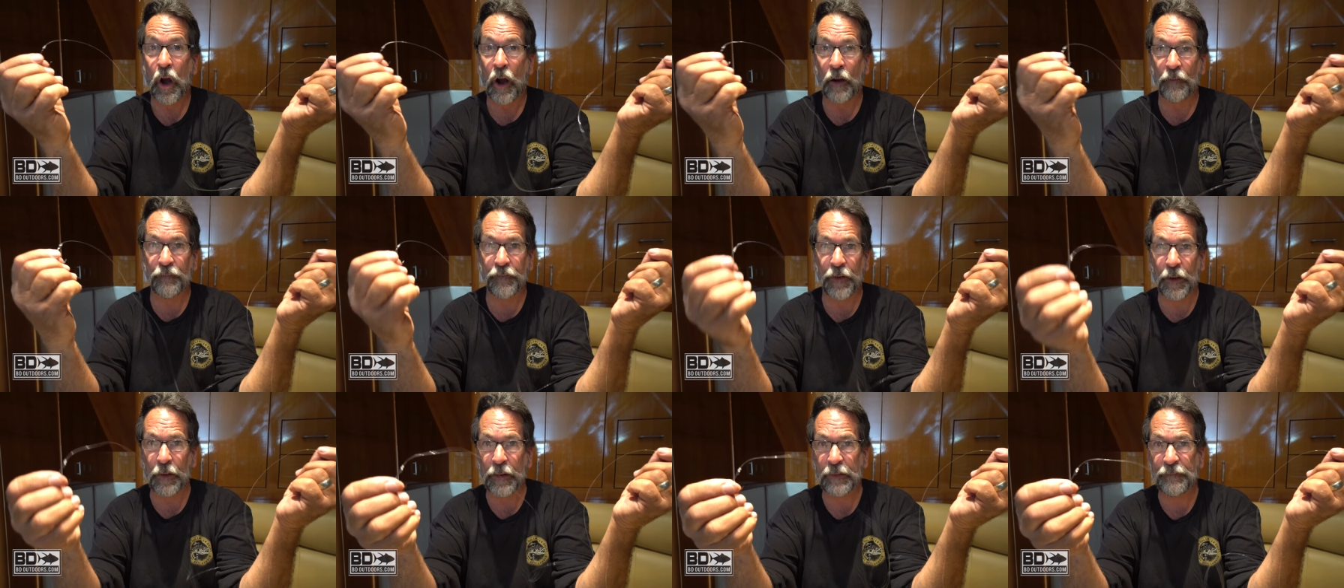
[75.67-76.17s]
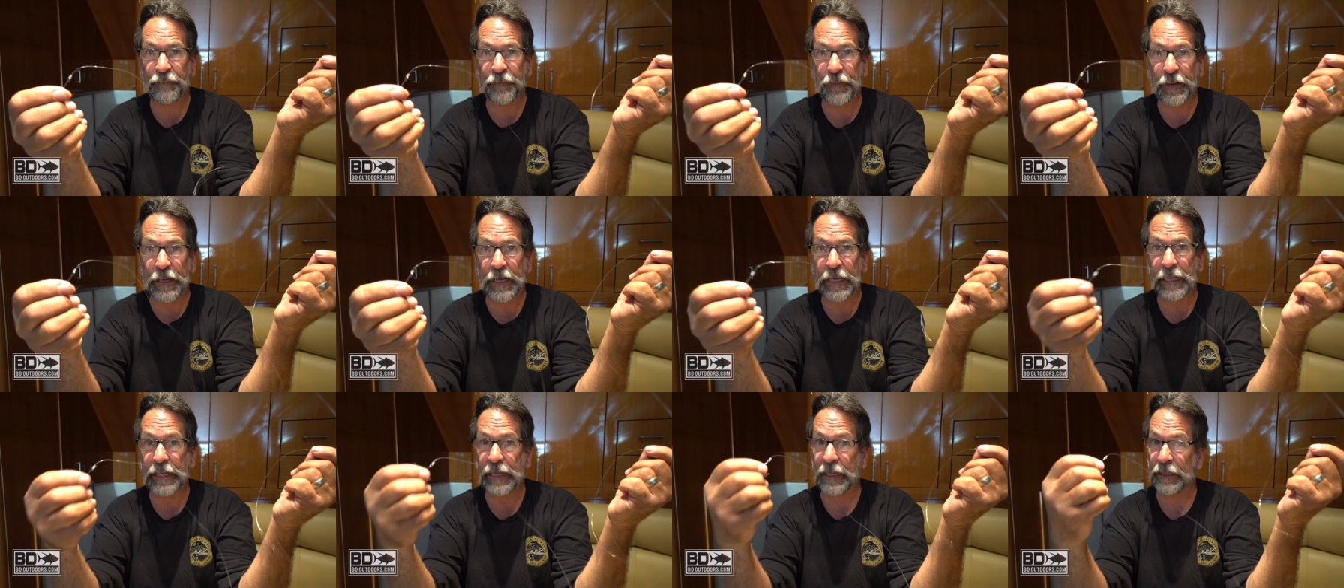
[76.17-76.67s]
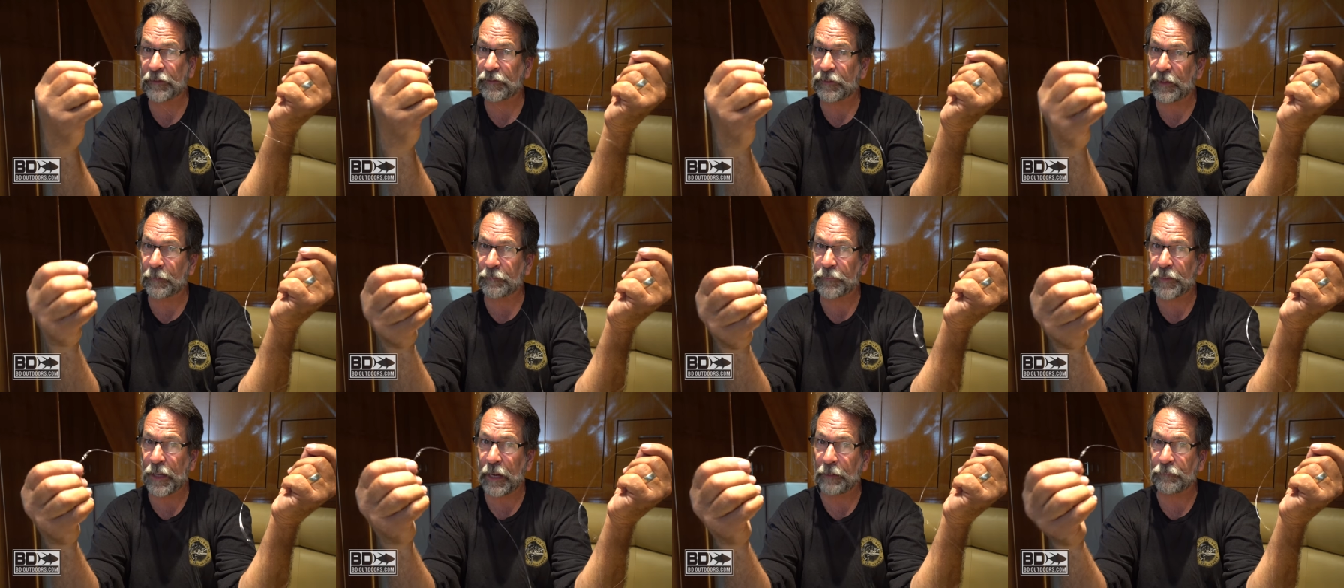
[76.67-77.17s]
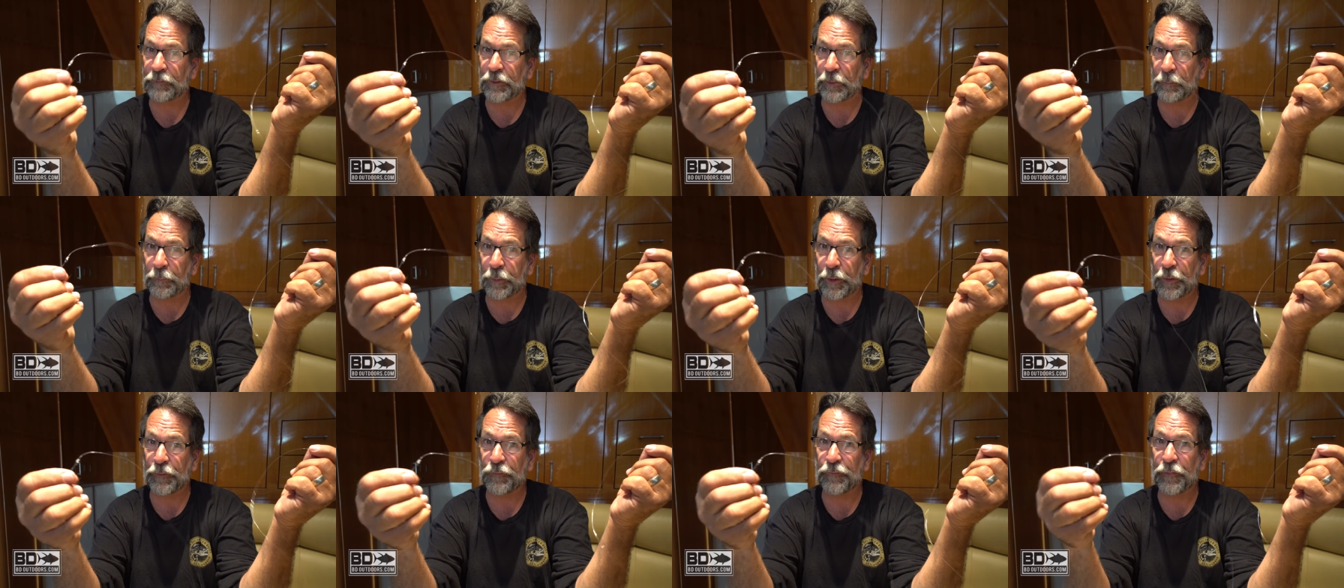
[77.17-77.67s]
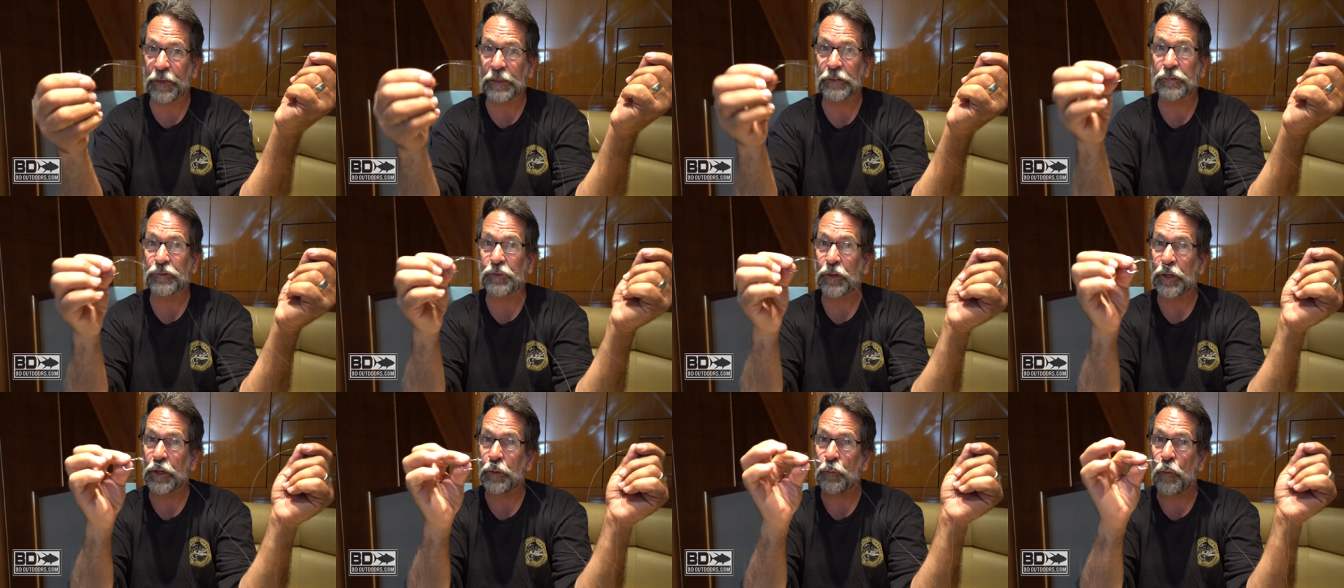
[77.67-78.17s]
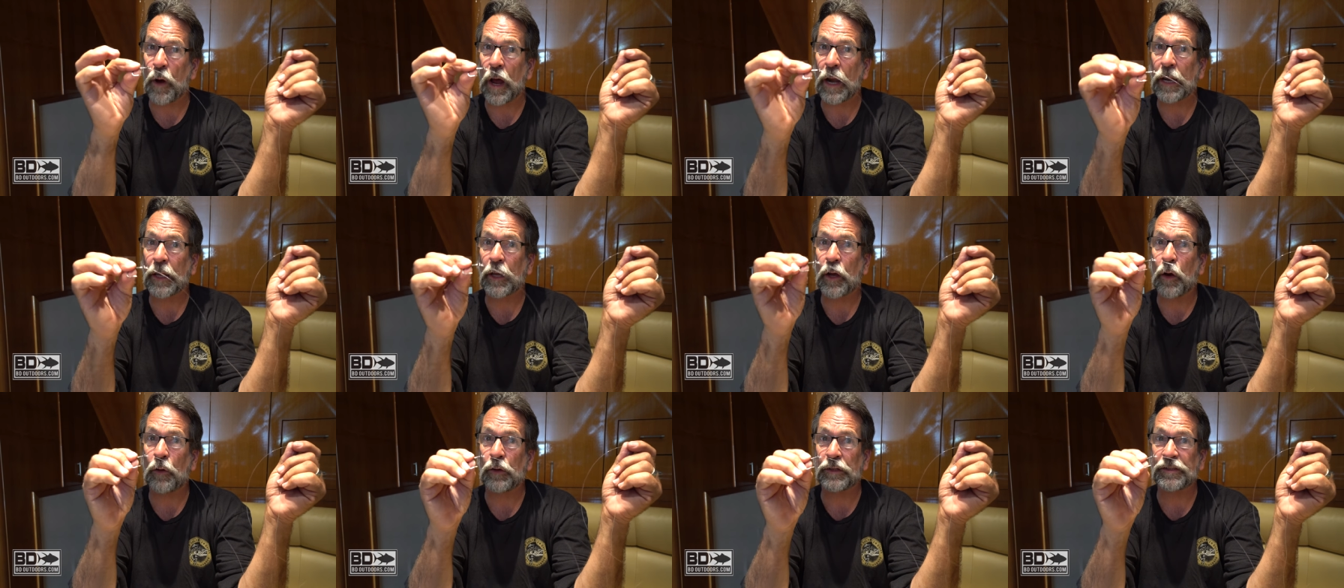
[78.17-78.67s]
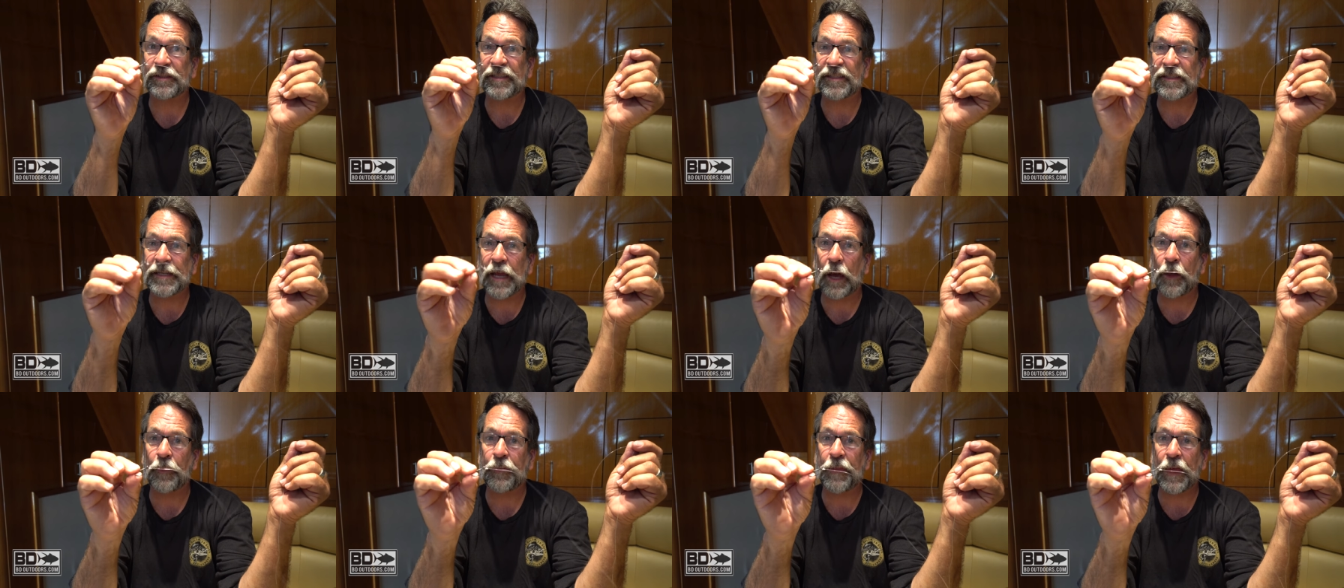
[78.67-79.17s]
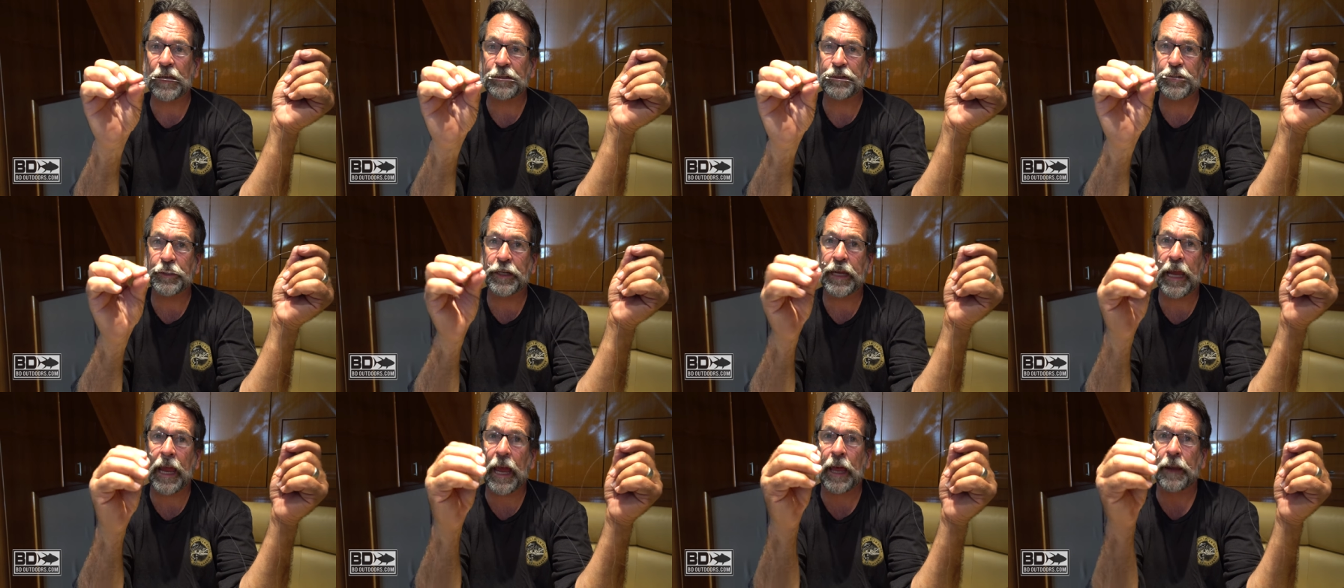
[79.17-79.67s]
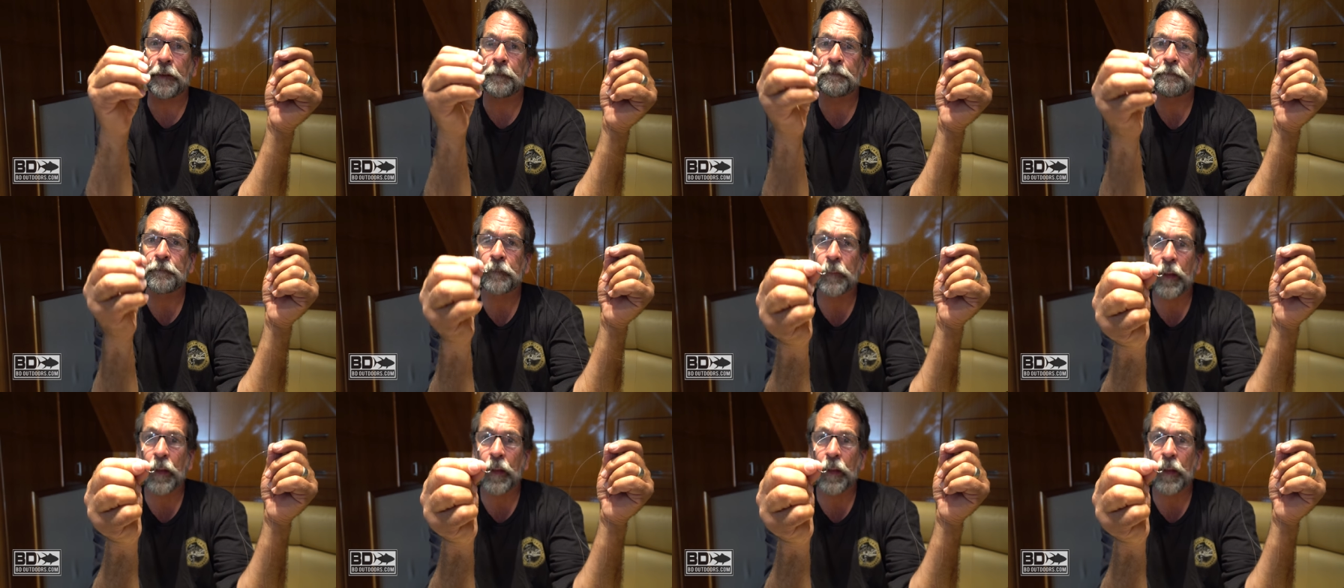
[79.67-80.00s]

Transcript: are very finicky sometimes, the bluefin, so you wanna go as stealth as you can.